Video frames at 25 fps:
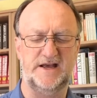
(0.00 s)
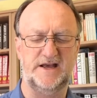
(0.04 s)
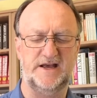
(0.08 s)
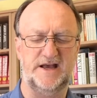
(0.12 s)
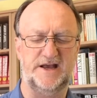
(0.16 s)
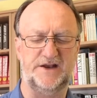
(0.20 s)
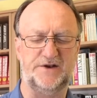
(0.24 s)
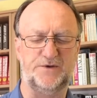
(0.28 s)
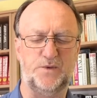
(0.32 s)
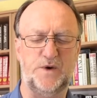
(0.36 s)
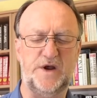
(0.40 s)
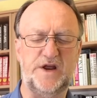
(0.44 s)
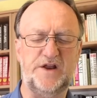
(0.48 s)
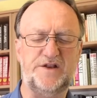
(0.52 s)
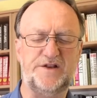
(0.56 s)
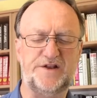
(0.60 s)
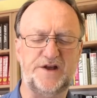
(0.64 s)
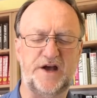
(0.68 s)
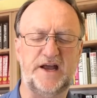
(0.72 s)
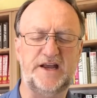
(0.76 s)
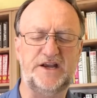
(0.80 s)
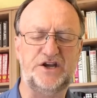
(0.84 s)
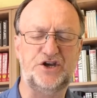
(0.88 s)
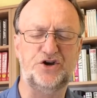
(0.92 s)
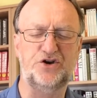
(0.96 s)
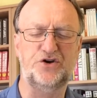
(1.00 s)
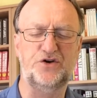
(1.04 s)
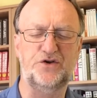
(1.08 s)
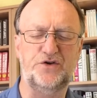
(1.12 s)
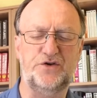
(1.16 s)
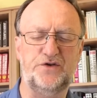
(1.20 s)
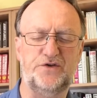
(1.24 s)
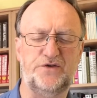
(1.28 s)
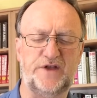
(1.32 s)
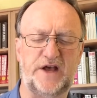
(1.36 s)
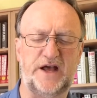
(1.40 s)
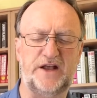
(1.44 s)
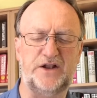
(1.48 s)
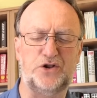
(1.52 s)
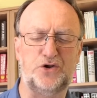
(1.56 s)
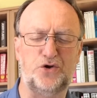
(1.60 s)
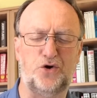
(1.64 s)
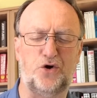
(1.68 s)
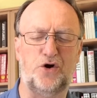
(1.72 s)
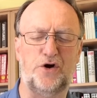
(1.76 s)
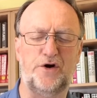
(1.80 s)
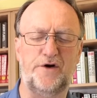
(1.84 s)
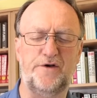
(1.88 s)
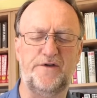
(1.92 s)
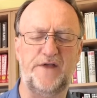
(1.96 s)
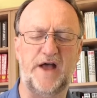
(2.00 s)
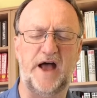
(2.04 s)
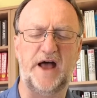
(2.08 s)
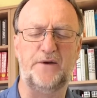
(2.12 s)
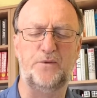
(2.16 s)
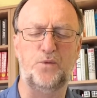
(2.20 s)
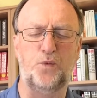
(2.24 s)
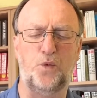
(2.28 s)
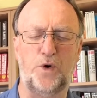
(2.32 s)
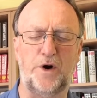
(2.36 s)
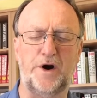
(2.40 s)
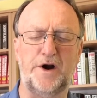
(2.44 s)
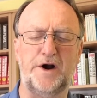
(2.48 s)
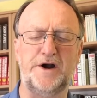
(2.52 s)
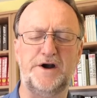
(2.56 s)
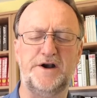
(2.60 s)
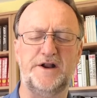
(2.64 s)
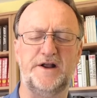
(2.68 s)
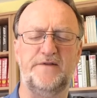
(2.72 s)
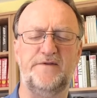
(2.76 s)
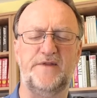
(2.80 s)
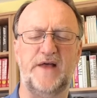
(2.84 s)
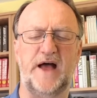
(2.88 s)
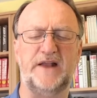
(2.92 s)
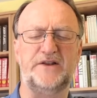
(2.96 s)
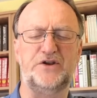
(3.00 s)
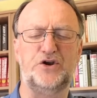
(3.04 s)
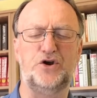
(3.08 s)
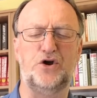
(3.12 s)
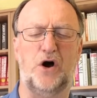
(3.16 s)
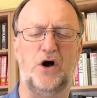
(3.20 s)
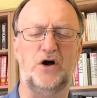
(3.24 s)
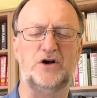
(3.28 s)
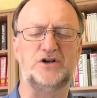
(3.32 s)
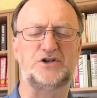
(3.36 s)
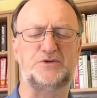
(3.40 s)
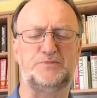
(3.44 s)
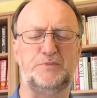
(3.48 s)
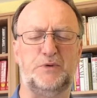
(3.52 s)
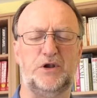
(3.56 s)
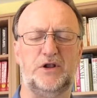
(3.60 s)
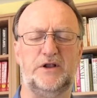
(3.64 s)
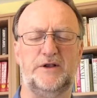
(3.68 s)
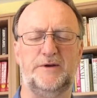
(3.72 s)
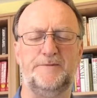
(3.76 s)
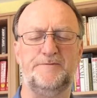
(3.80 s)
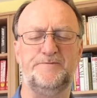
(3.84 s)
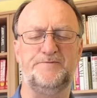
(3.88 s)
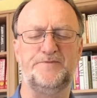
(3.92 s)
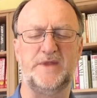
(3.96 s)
And we thank you that, Lord, that word and that gospel